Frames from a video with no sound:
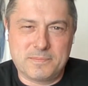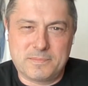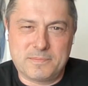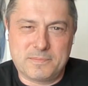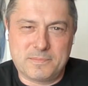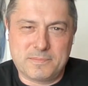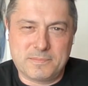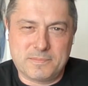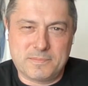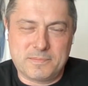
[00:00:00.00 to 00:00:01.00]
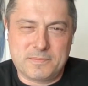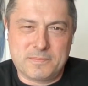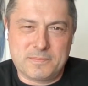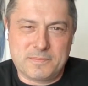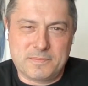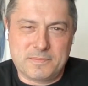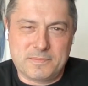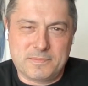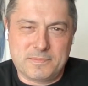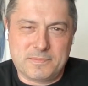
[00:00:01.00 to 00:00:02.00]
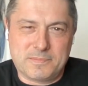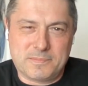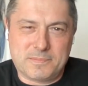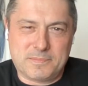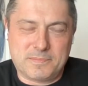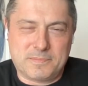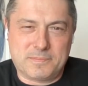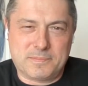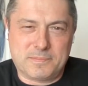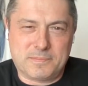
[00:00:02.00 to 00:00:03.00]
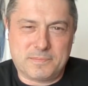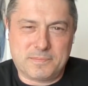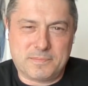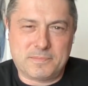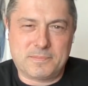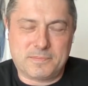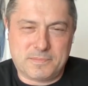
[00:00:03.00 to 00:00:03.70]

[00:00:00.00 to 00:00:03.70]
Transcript: (not speaking)